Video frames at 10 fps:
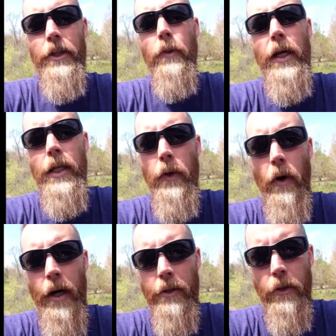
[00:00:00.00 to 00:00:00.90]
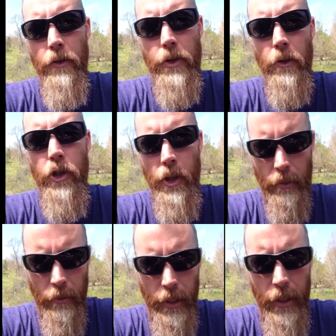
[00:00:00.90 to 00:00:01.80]
not the way that you want to. So
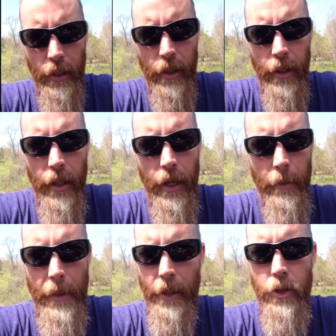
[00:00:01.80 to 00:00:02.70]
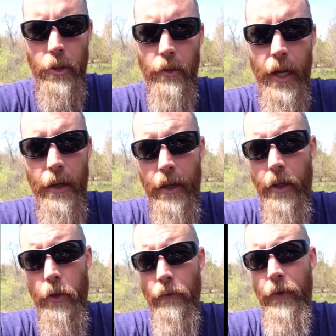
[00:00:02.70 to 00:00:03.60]
generally, make sure that
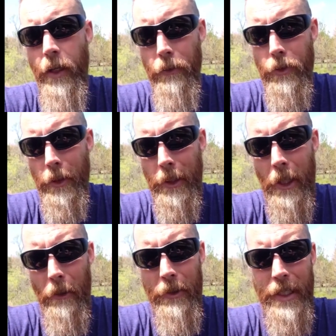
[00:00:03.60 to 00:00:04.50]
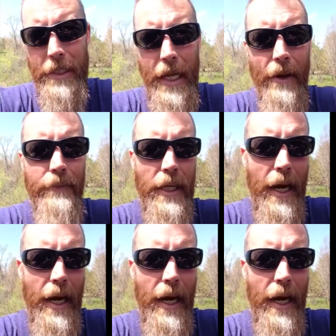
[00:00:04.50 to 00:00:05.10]
your vehicle is good to go. Does it have